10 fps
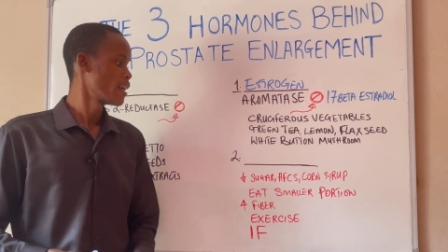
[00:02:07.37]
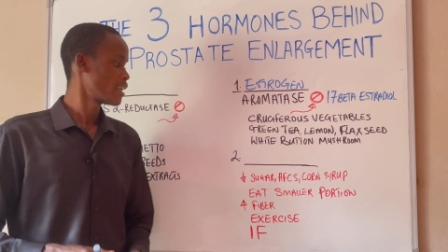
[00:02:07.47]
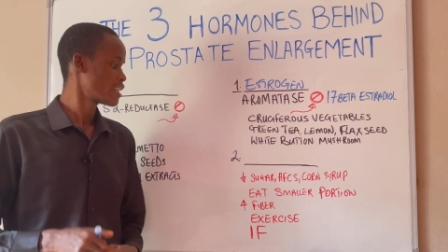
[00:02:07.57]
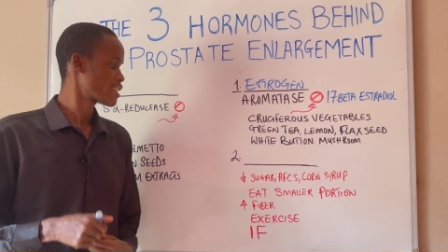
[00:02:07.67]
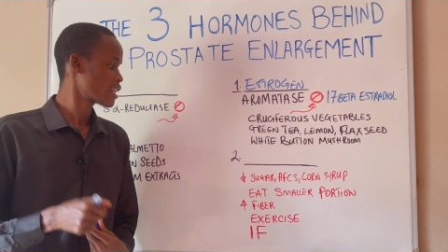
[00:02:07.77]

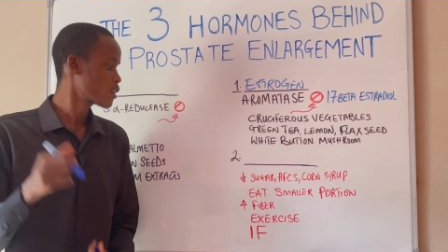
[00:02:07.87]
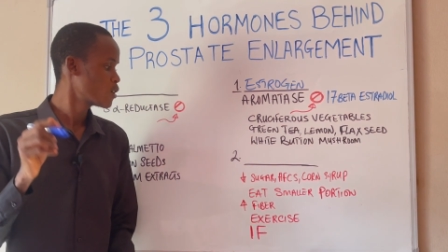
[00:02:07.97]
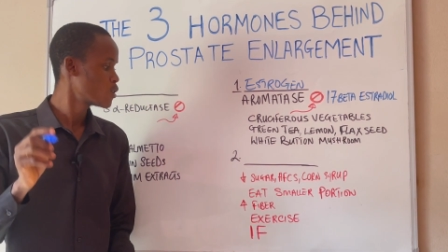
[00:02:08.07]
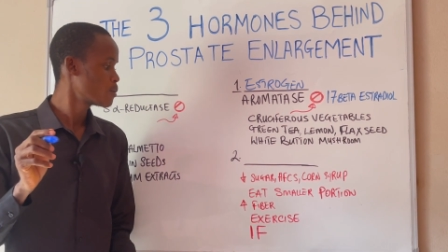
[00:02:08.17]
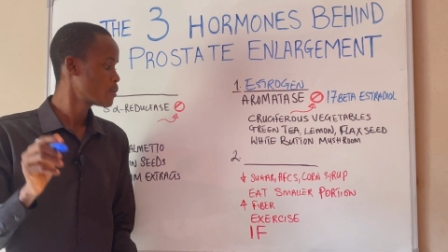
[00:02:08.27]
Now, the second
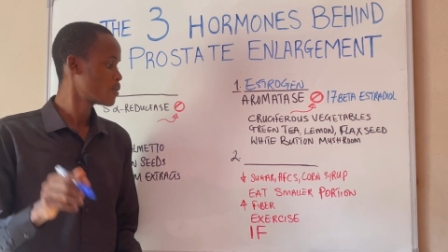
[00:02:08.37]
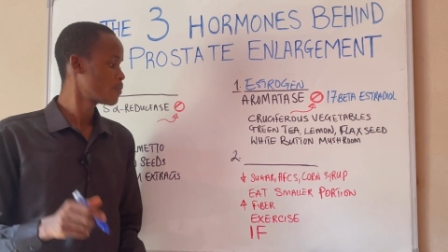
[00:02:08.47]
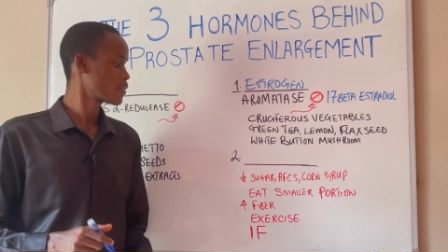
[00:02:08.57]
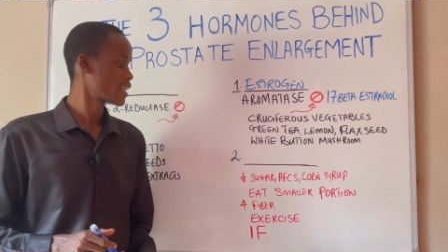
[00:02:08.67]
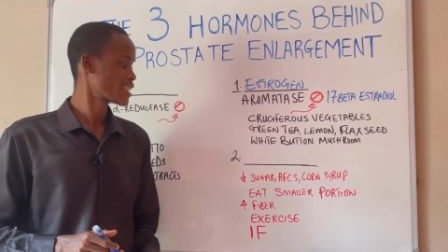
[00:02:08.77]

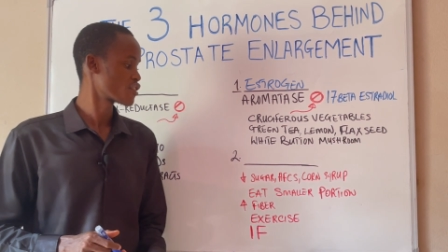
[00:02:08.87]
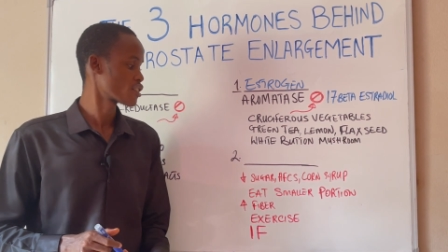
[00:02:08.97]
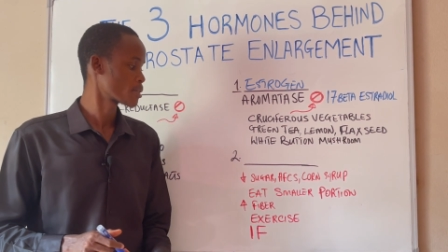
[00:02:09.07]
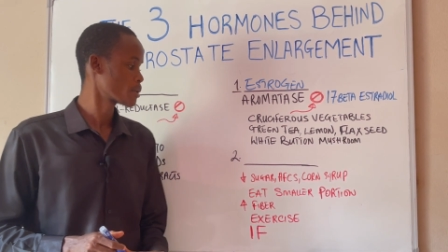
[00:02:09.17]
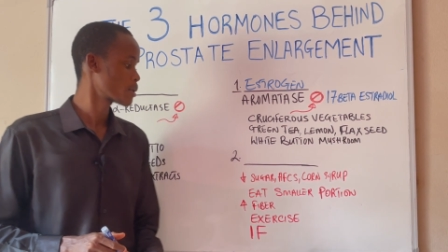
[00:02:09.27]
hormone that is
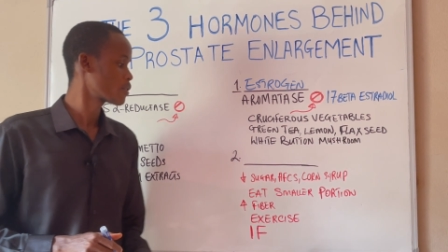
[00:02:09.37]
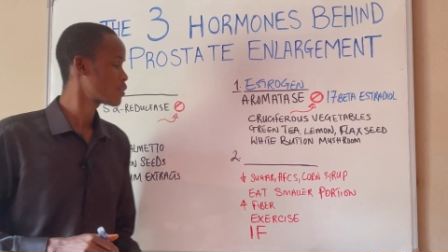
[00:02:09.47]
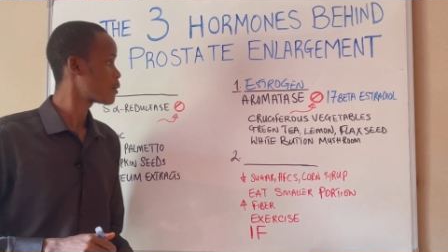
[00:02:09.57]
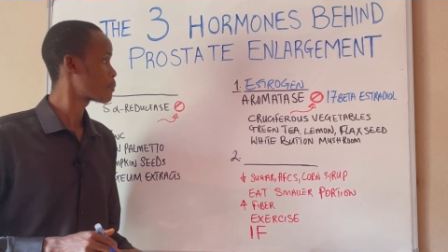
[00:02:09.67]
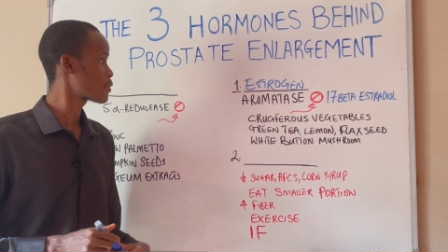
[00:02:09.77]
responsible
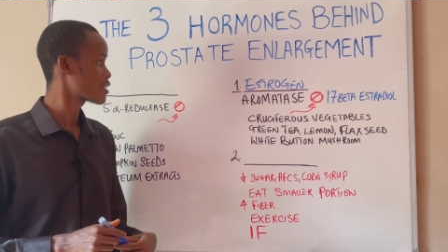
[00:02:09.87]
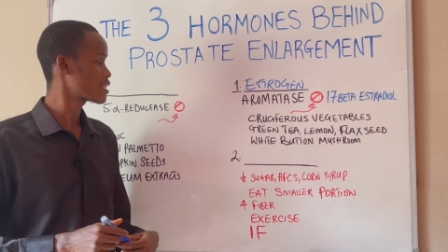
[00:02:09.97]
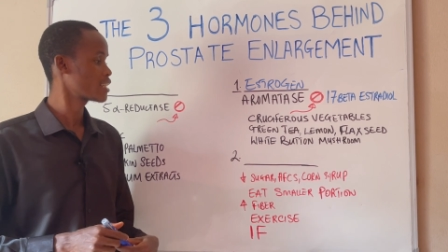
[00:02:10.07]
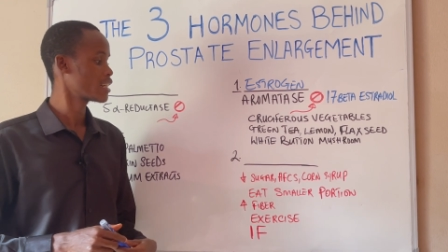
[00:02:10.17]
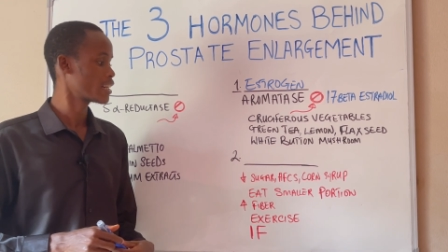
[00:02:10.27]
for
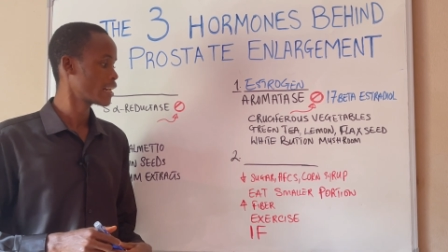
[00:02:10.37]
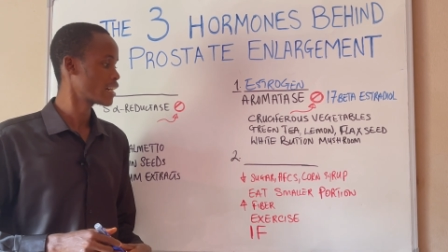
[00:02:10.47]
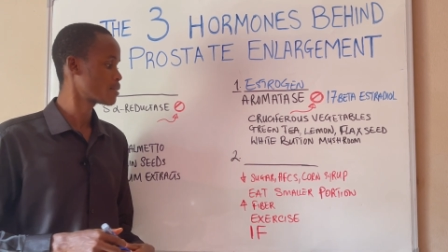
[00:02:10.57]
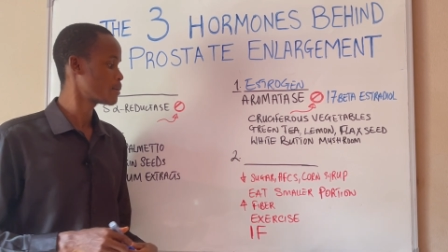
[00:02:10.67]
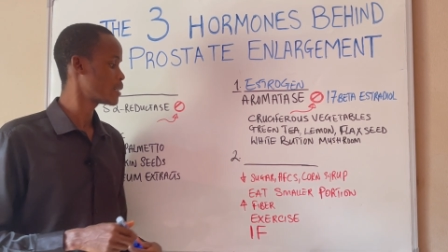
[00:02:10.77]
prostate
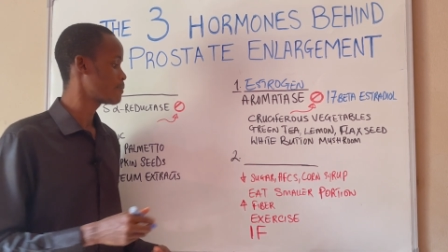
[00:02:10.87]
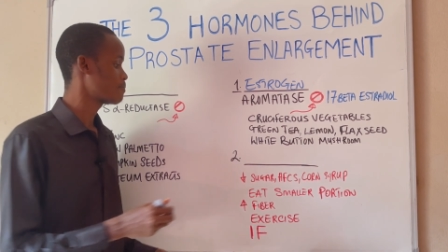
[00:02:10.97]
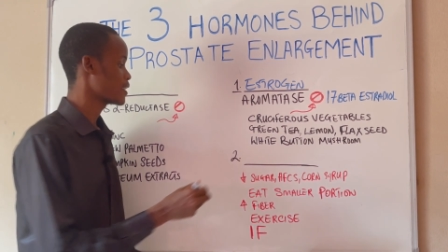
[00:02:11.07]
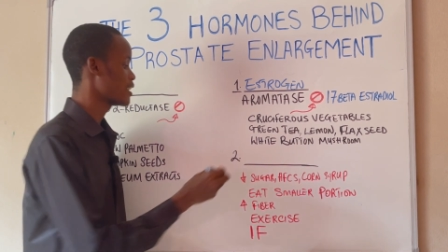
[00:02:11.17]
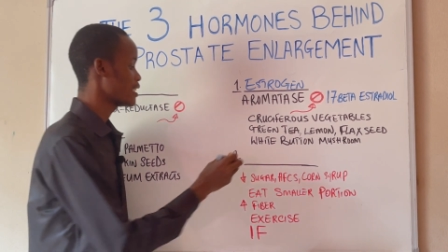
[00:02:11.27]
enlargement
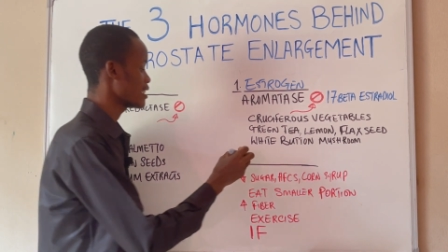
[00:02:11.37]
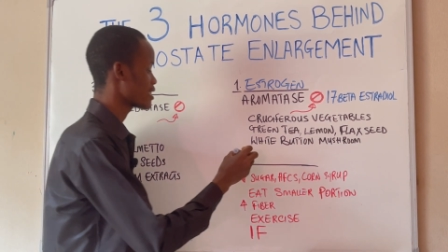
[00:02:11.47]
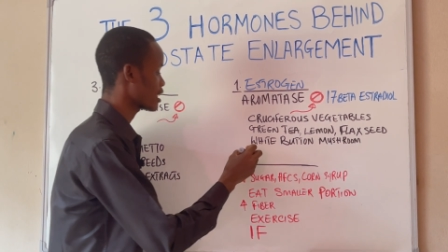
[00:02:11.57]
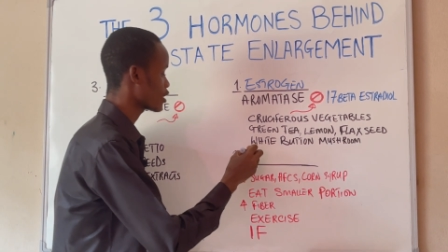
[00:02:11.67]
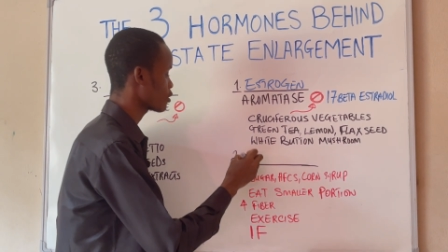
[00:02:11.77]

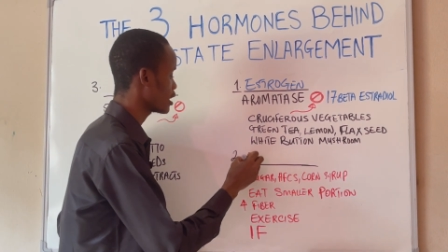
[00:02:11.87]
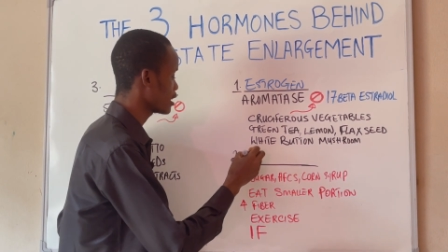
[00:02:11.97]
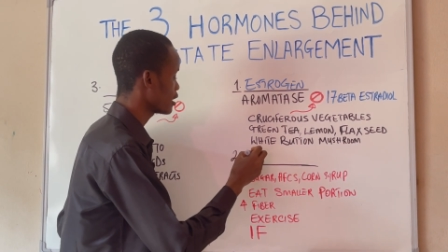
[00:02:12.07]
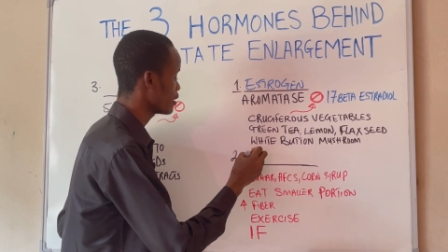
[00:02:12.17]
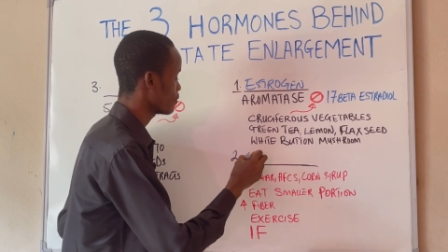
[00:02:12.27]
is
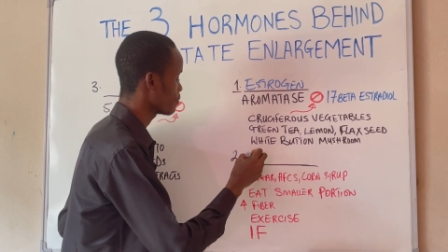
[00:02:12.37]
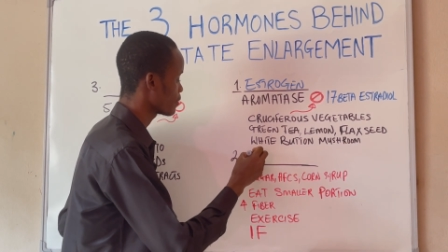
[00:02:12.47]
actually